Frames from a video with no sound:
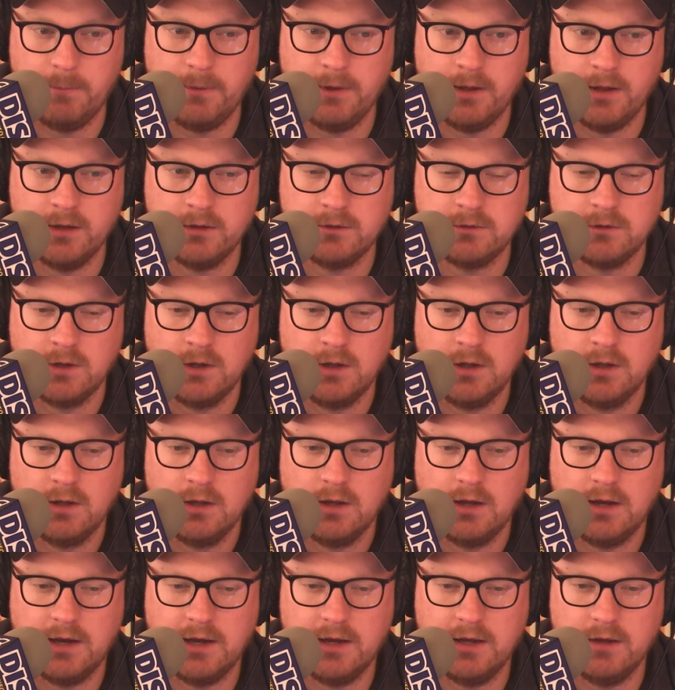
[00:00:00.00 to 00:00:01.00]
But
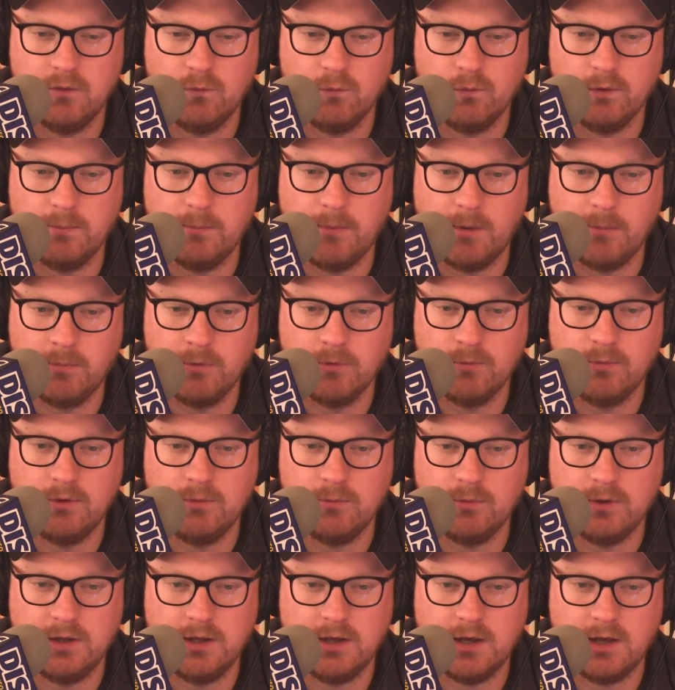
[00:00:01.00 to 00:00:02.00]
I remember
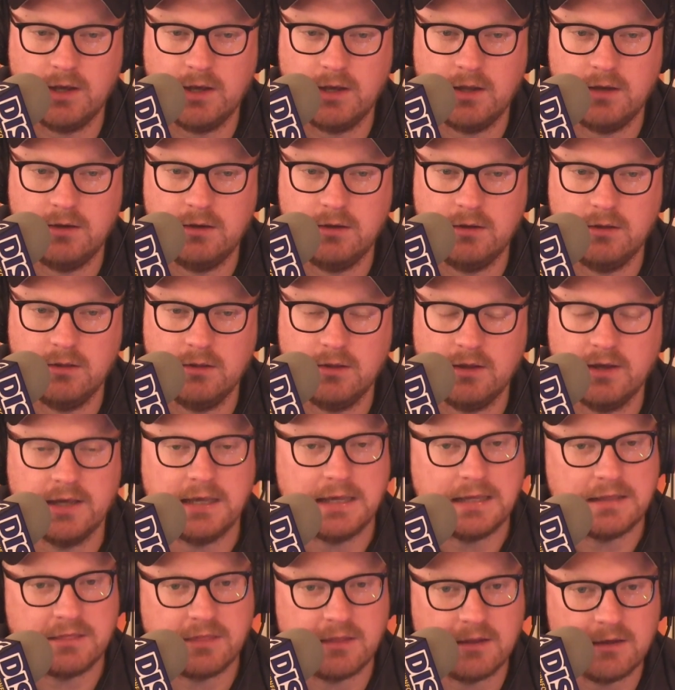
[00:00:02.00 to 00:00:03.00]
when we had,
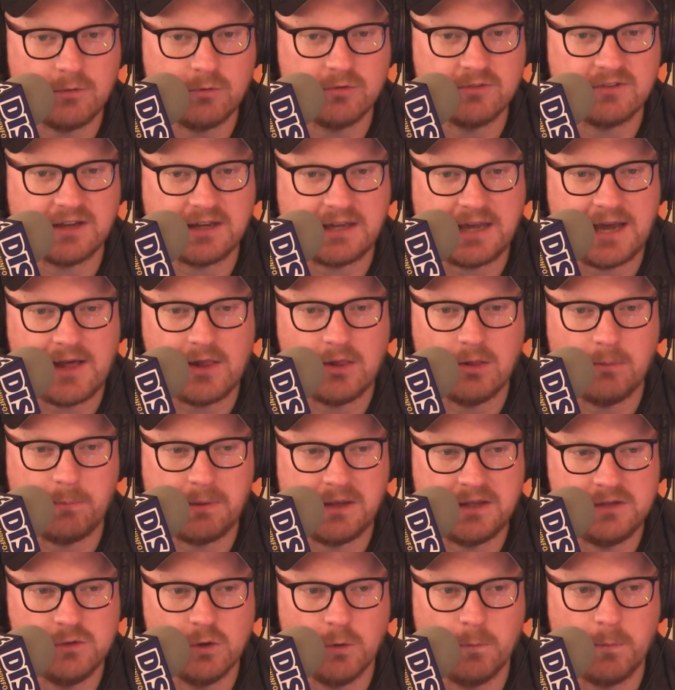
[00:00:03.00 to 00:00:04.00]
I think it was like
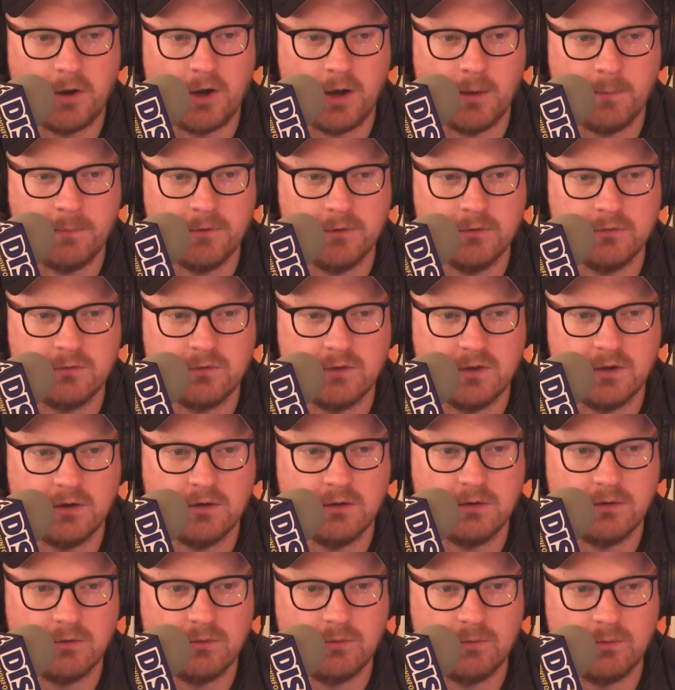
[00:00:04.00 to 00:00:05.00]
jalapeno poppers
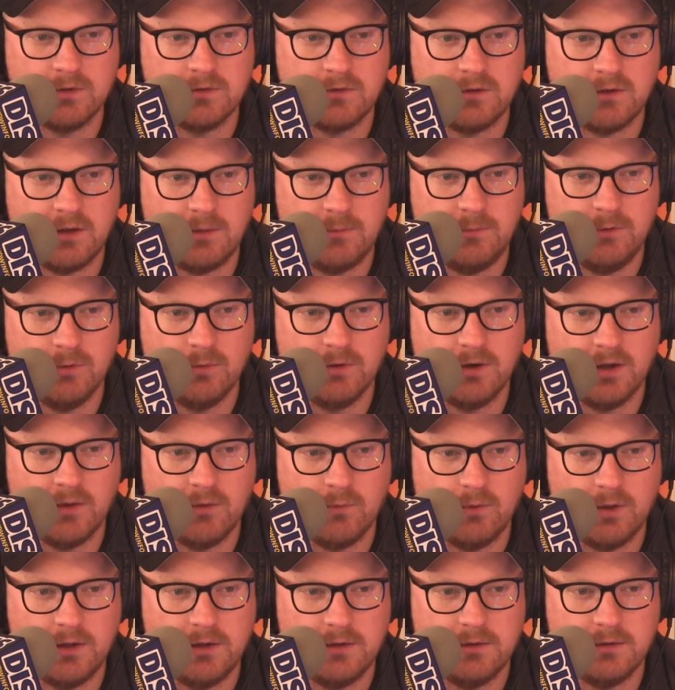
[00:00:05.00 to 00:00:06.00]
there one time you and I
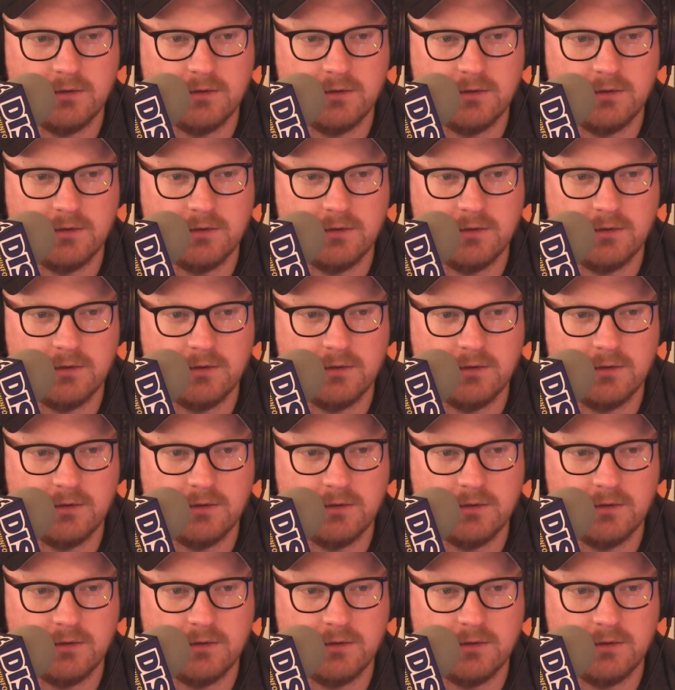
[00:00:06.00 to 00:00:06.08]
went. You,